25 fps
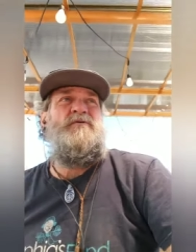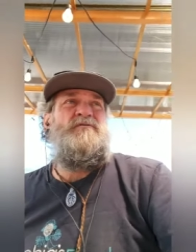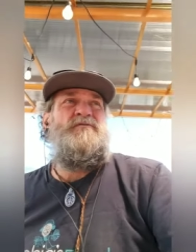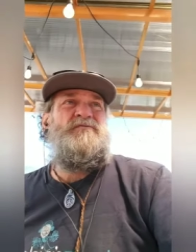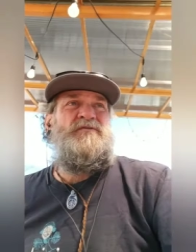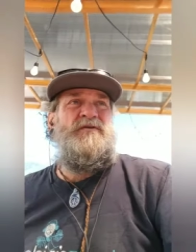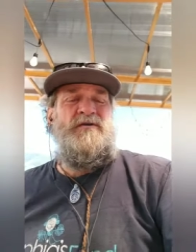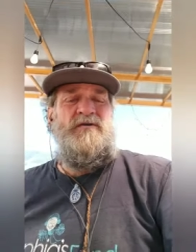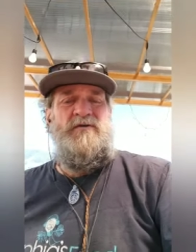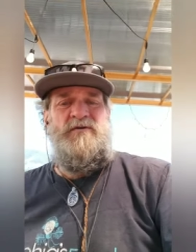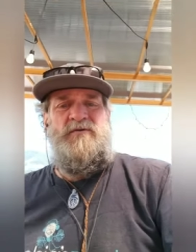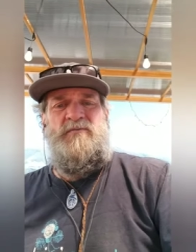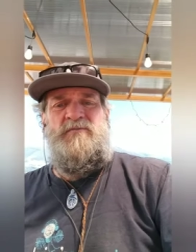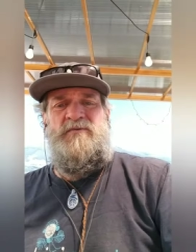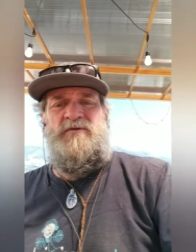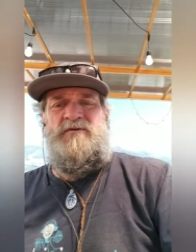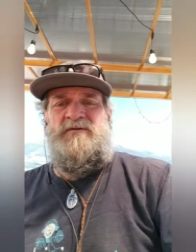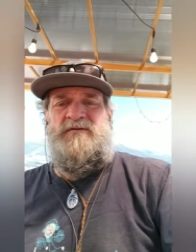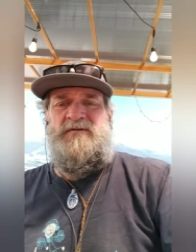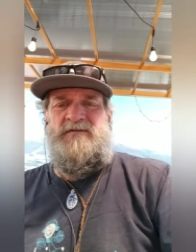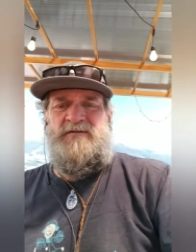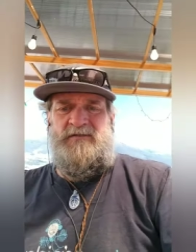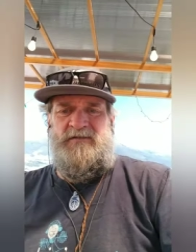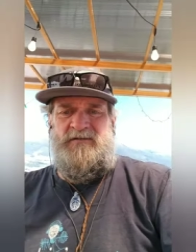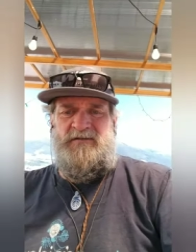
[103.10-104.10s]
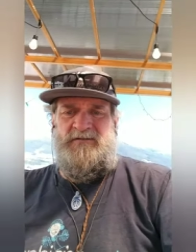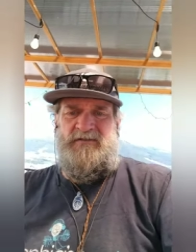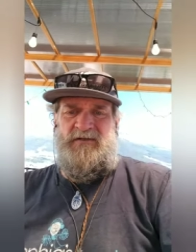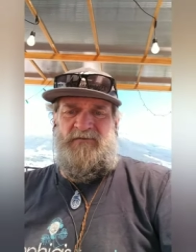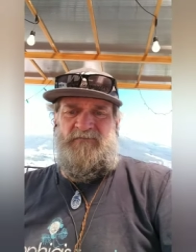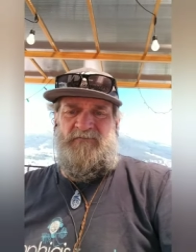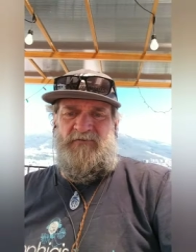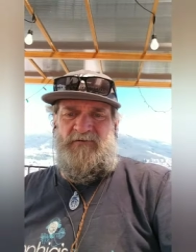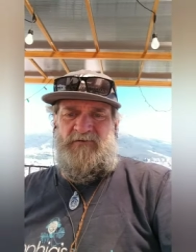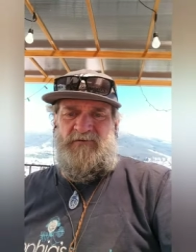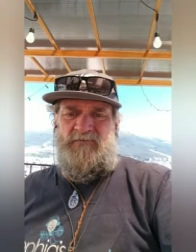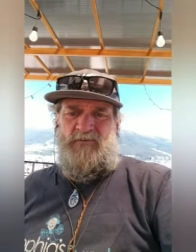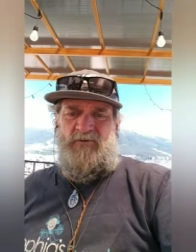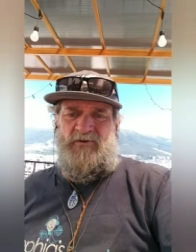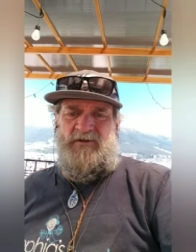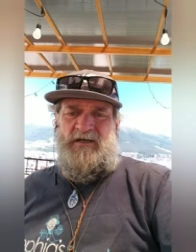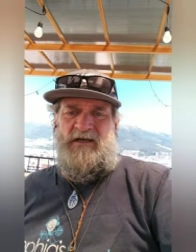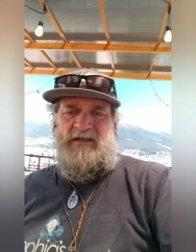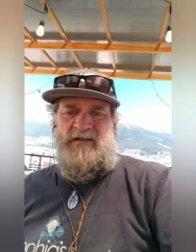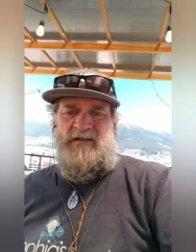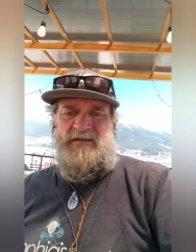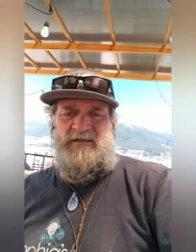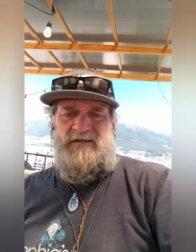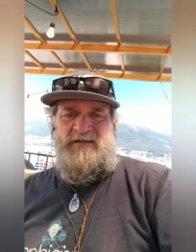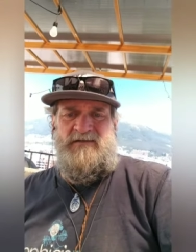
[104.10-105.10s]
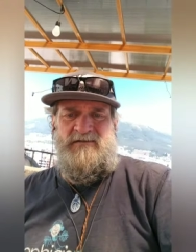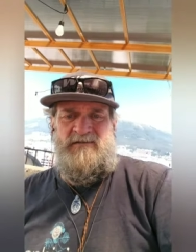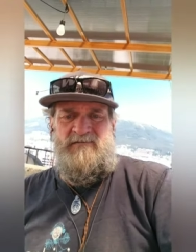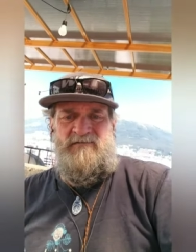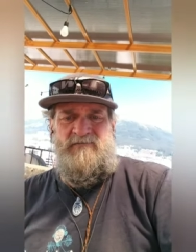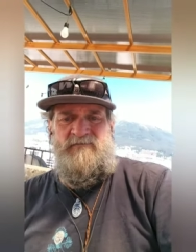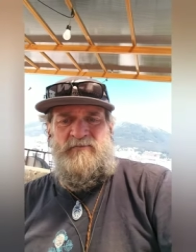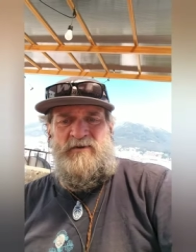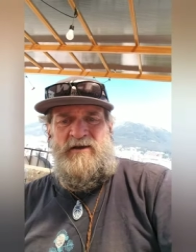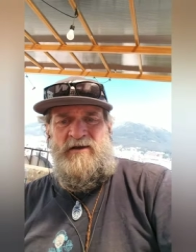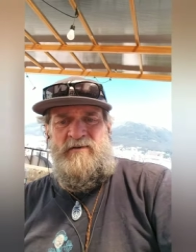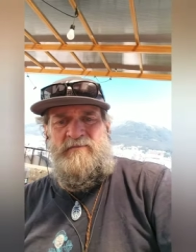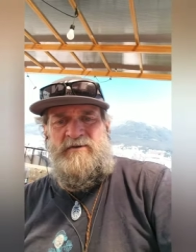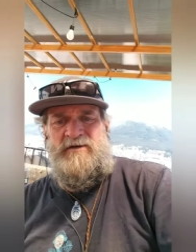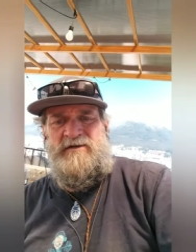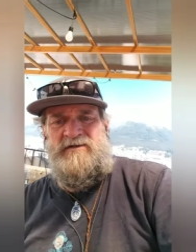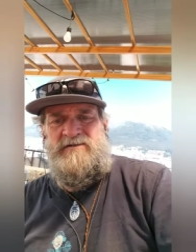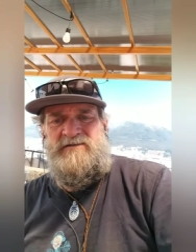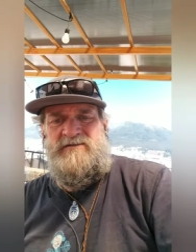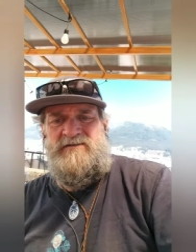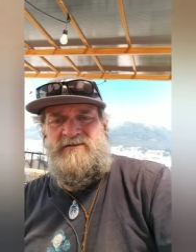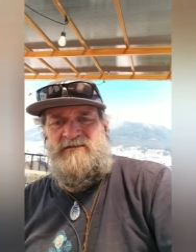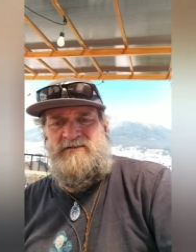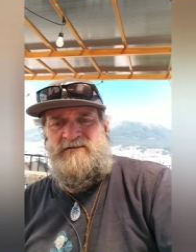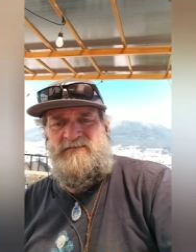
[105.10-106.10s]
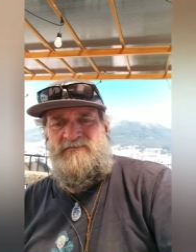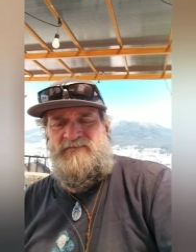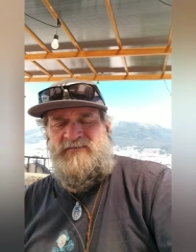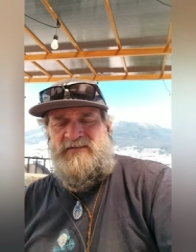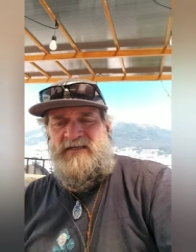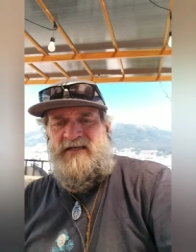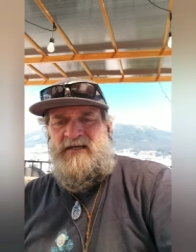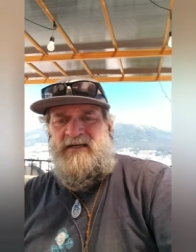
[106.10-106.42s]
with them and the different modalities of plant medicine,